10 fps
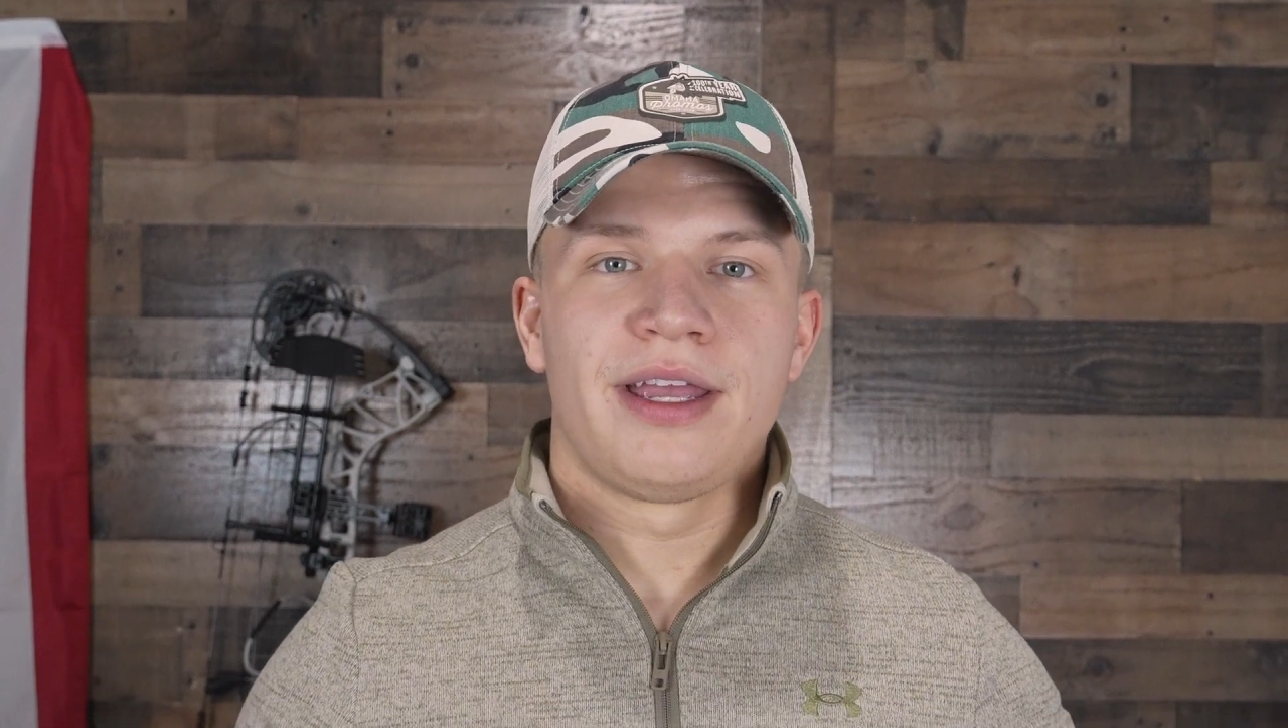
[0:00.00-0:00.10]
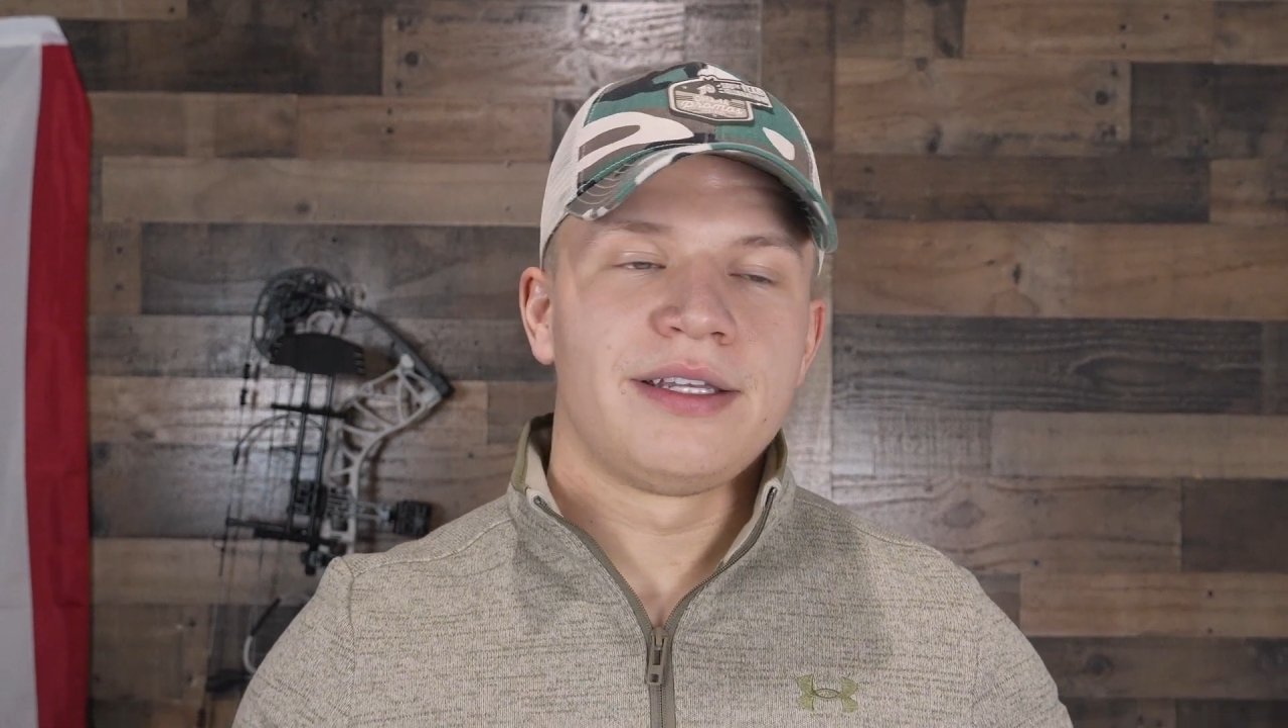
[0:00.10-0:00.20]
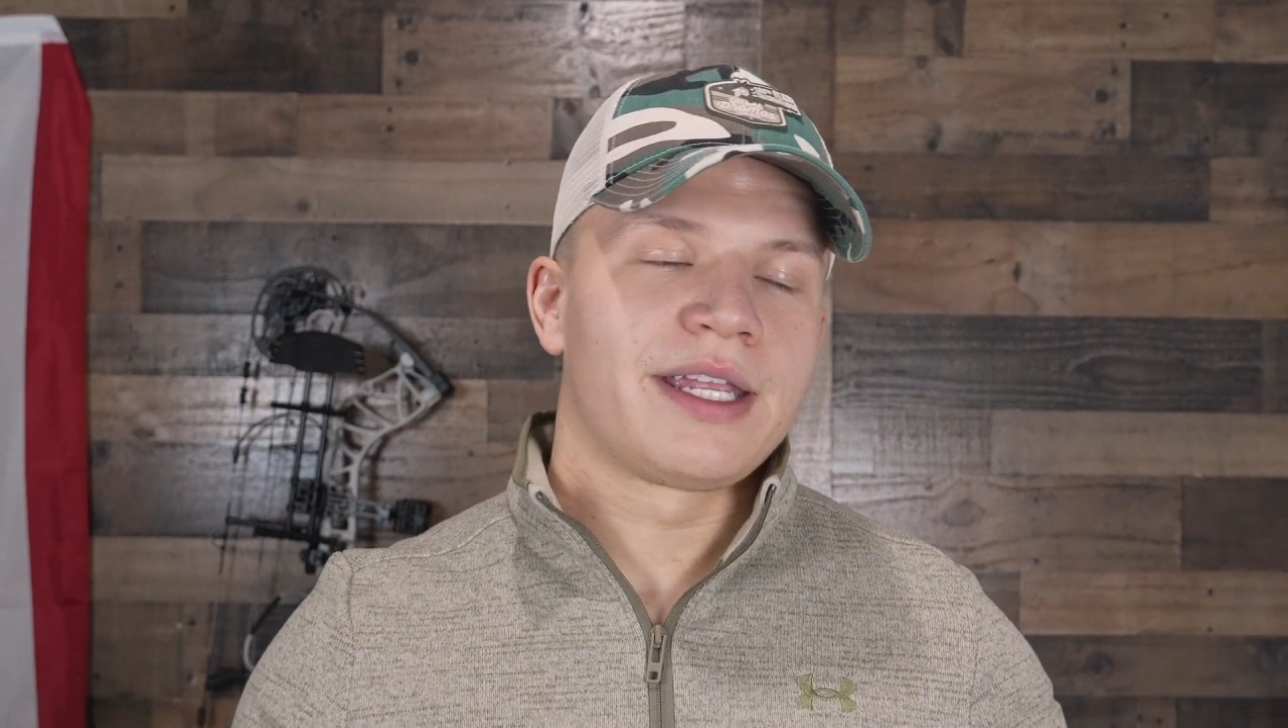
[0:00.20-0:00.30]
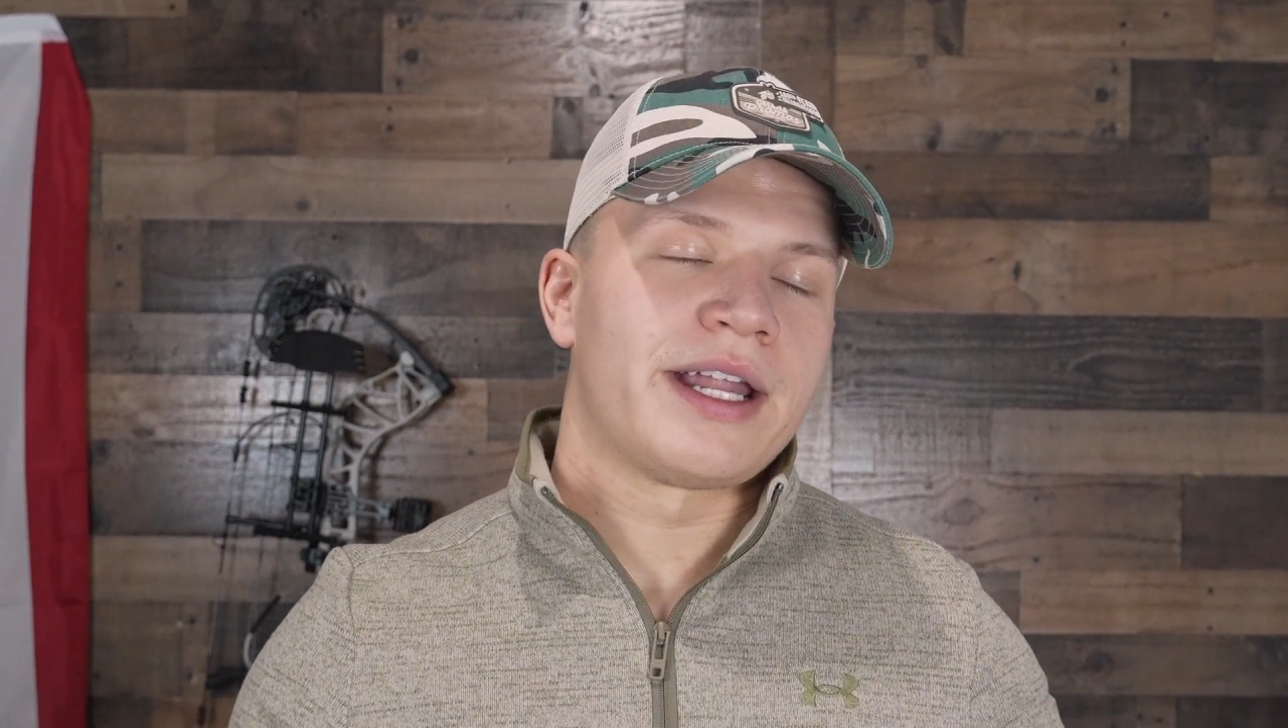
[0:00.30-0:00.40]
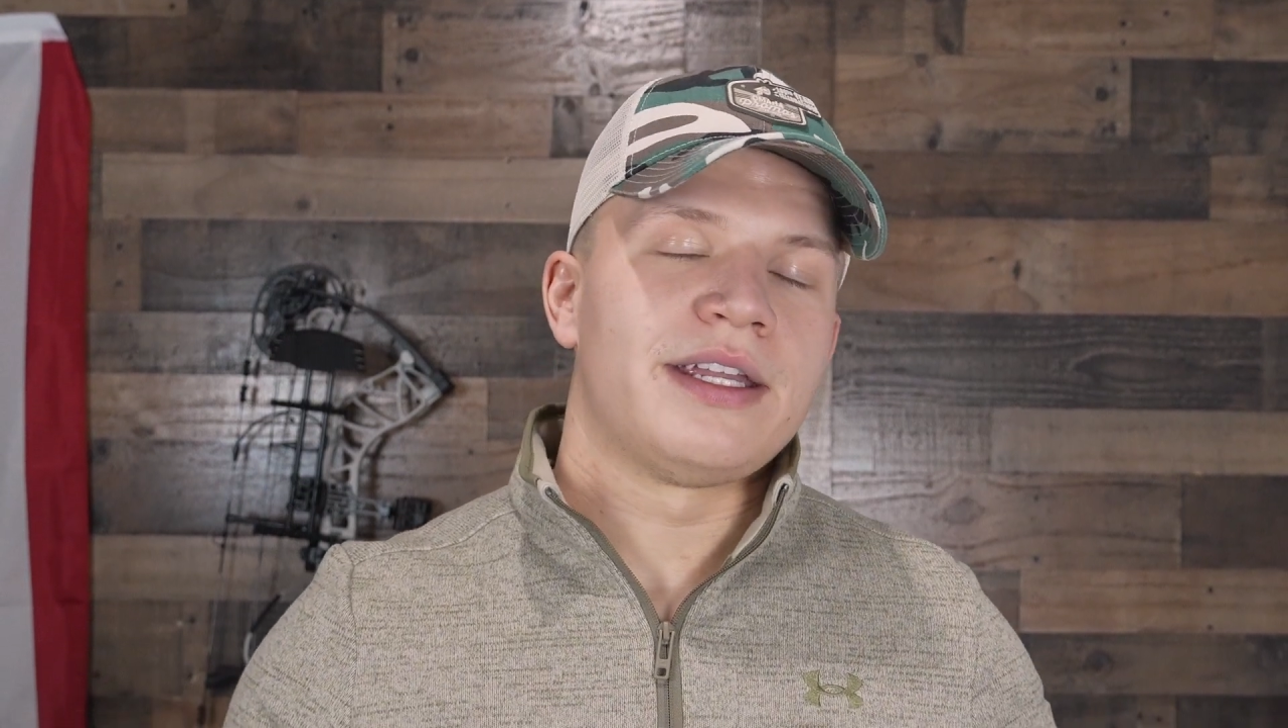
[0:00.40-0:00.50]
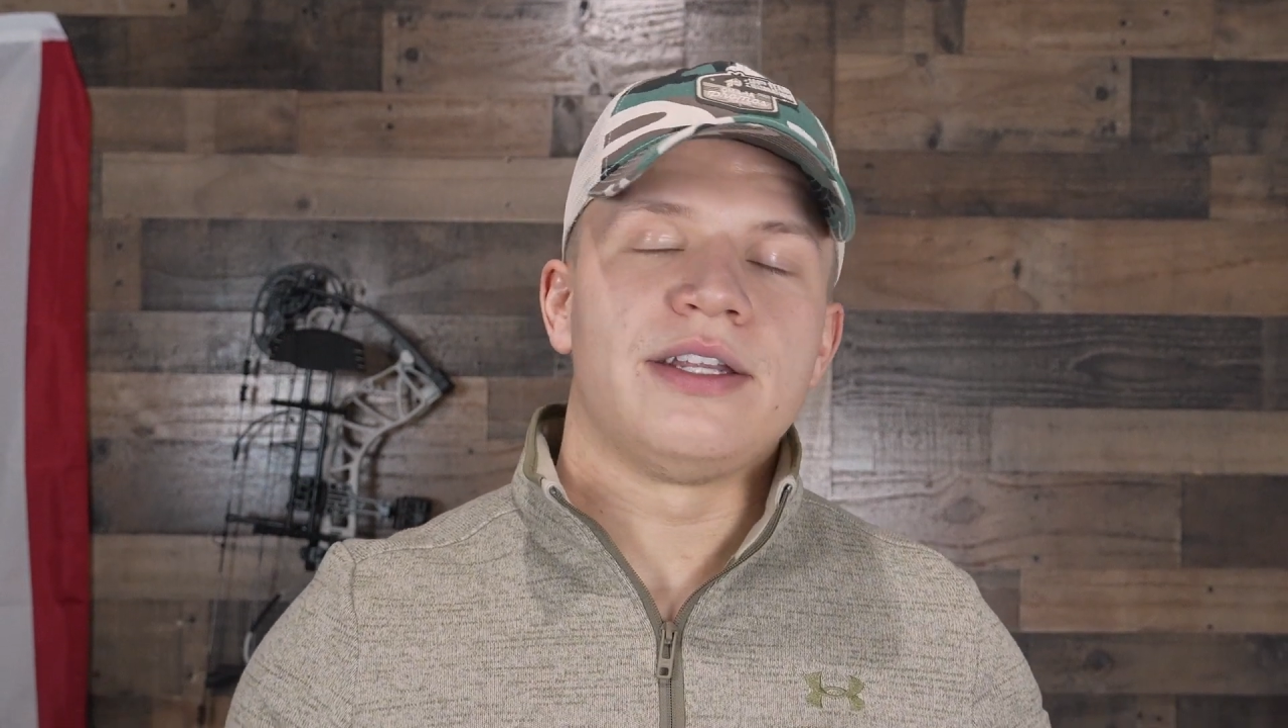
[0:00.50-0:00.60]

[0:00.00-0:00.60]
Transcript: to kind of